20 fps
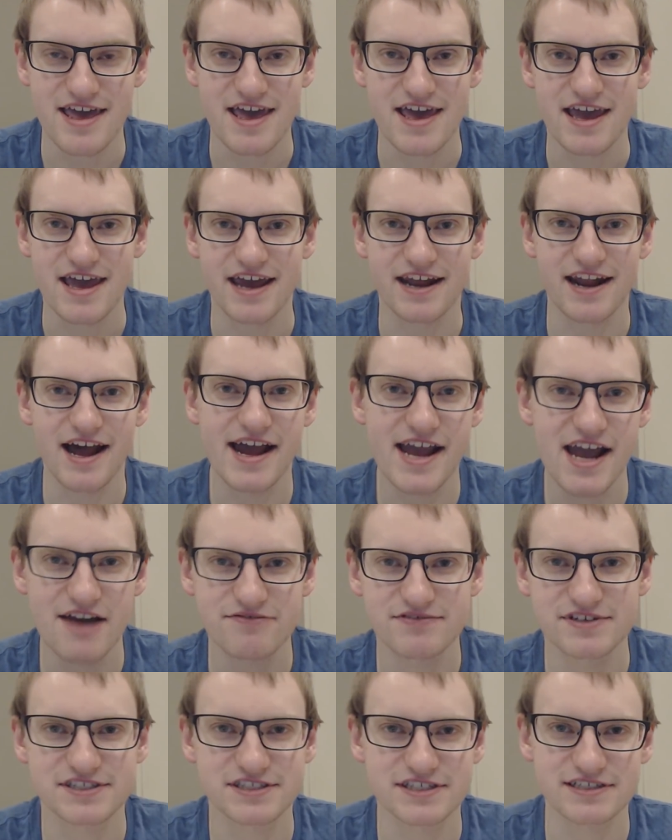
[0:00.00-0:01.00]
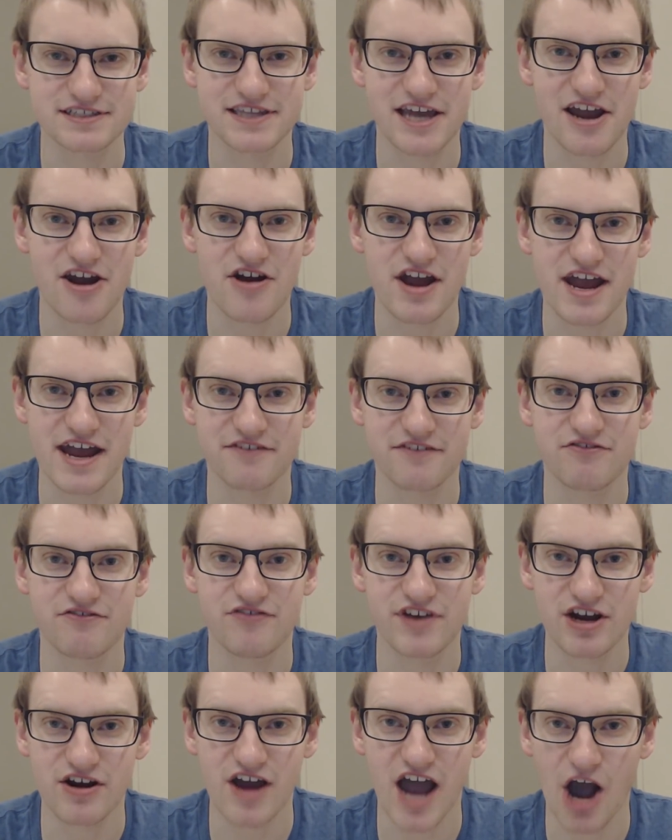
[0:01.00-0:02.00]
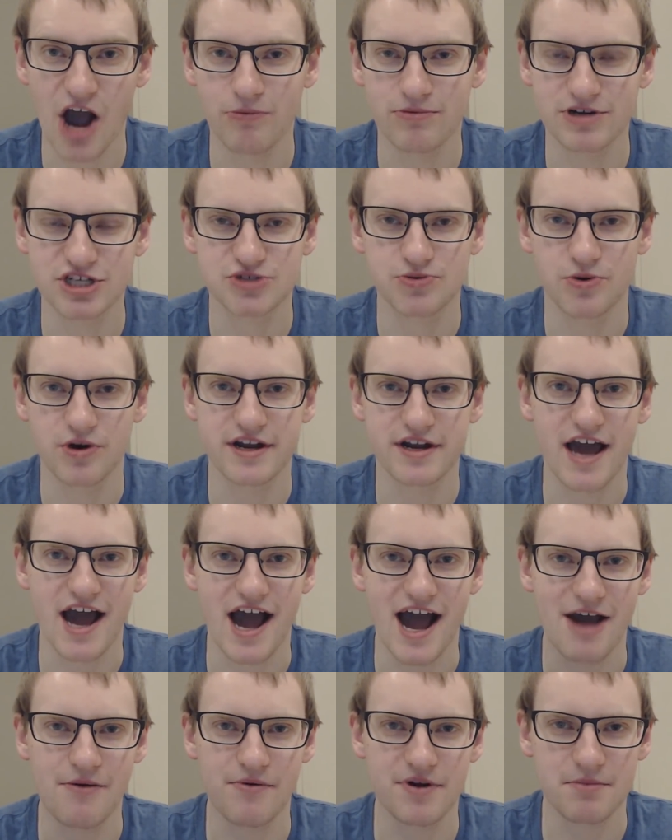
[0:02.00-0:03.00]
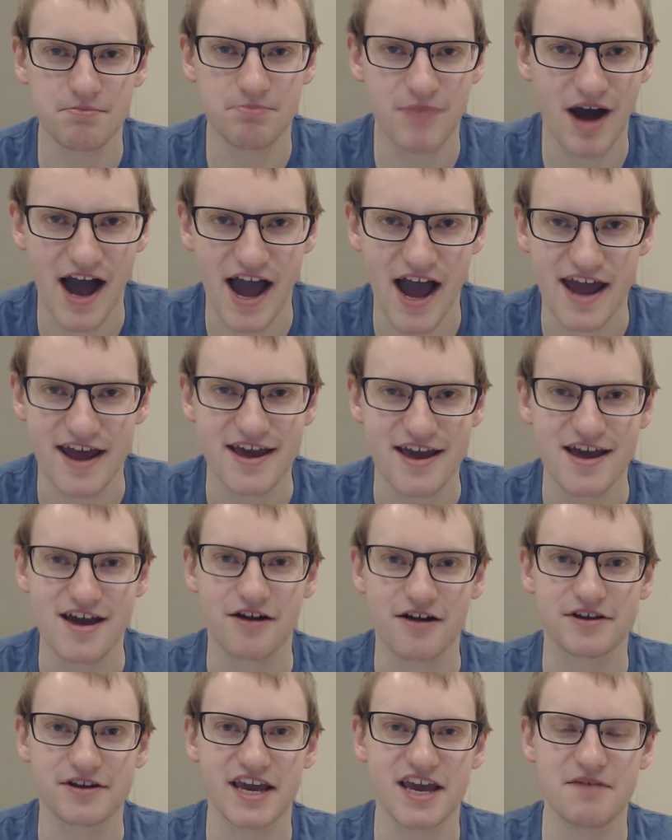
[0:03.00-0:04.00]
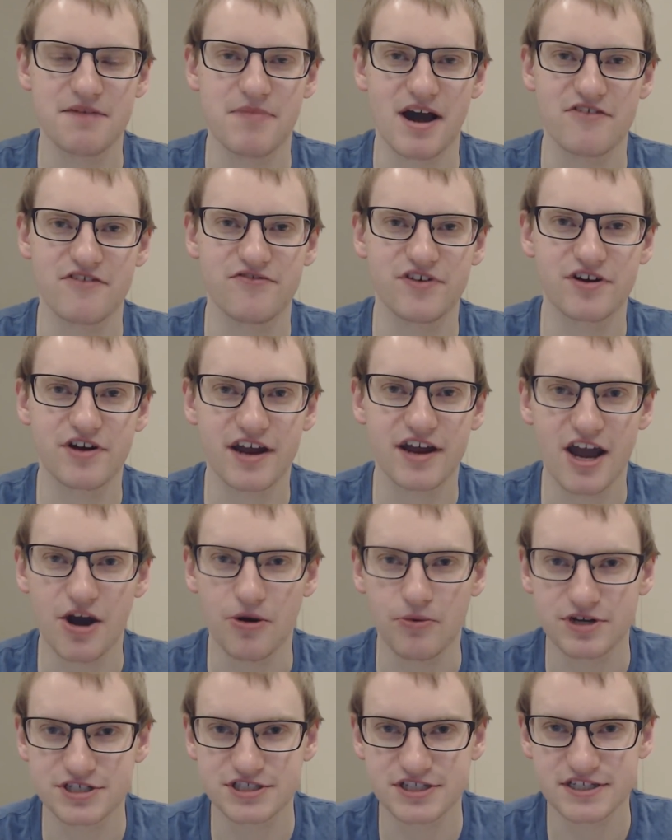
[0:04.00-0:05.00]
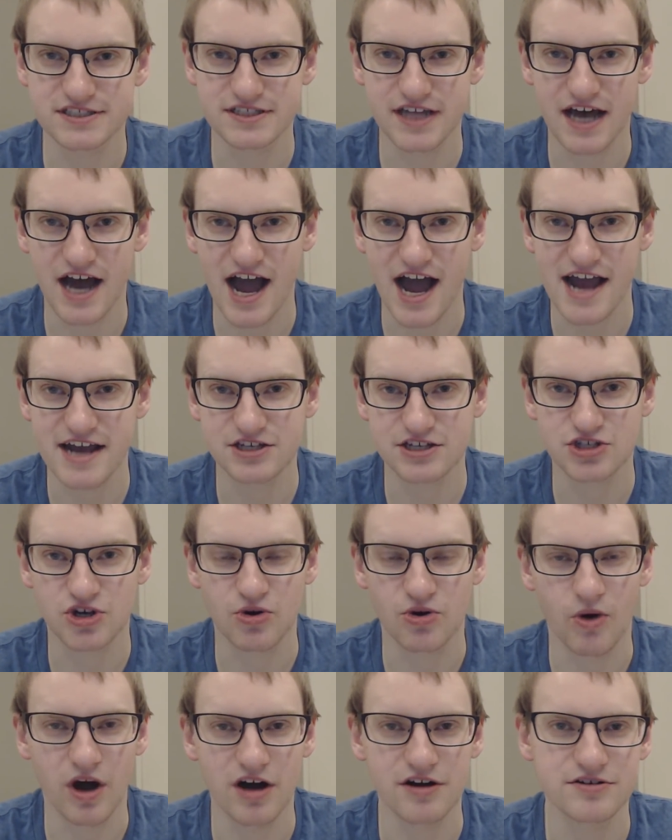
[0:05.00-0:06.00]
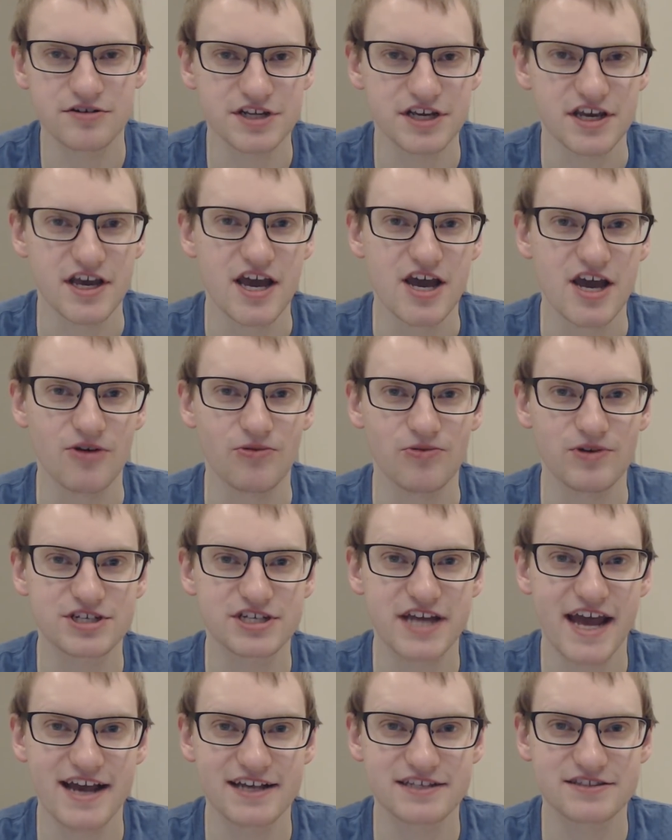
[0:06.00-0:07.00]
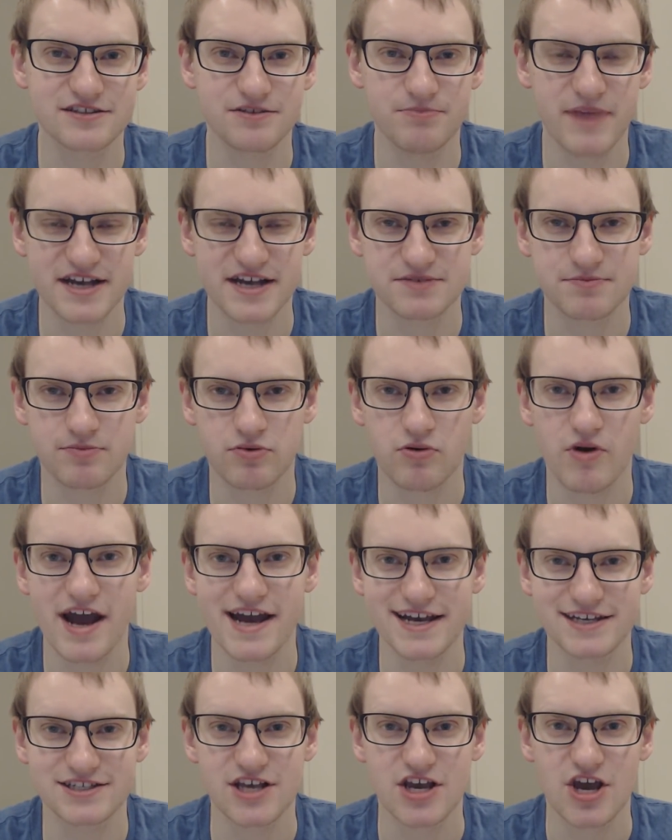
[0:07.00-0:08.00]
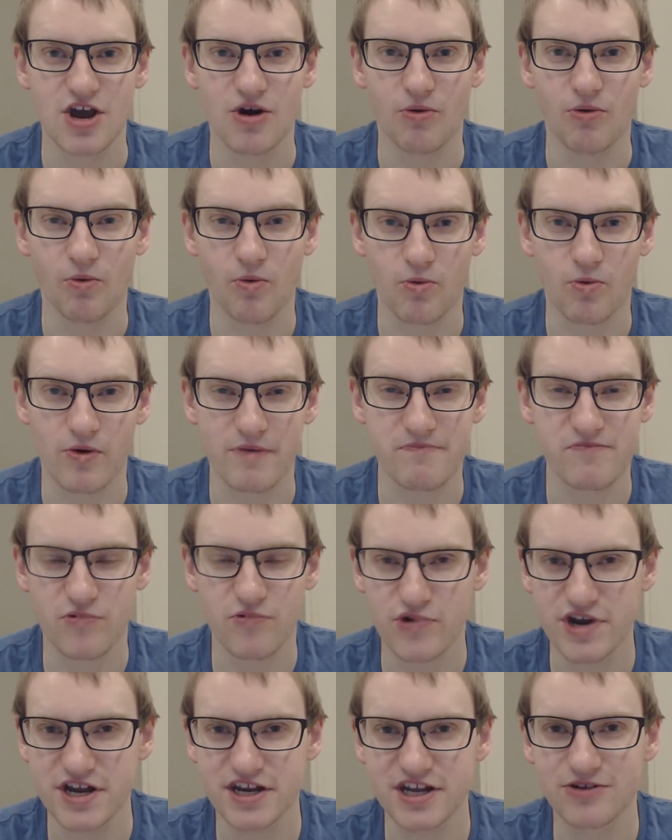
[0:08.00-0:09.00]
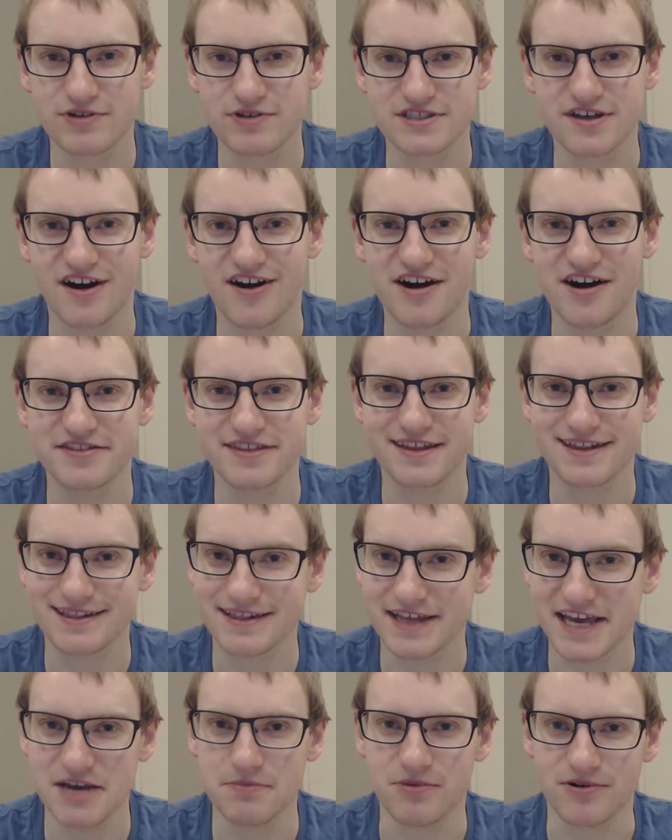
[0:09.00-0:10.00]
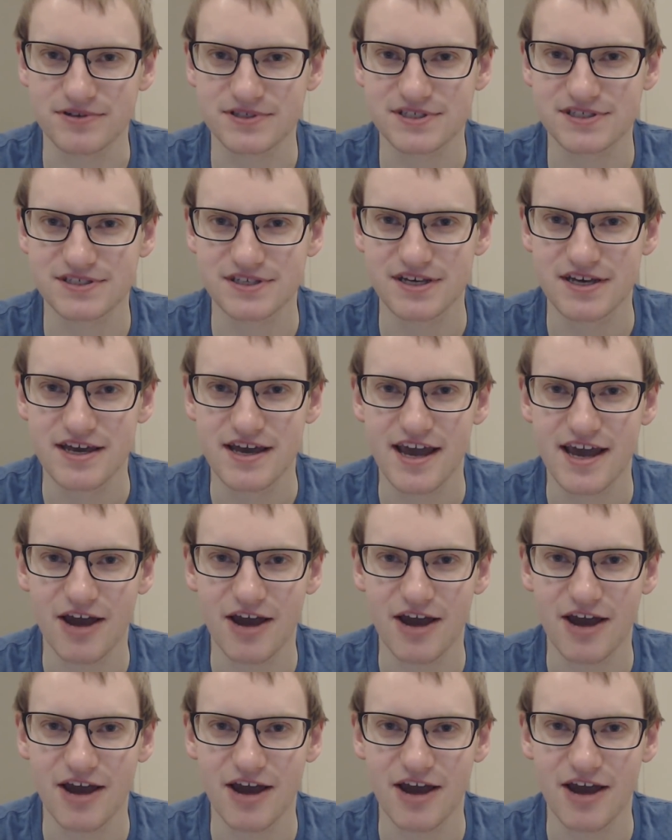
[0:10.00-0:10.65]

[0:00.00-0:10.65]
And I have to sit there and figure out which one I want to buy, okay? By figuring out which is the highest quality, which has the best price, when reading what's on the labels.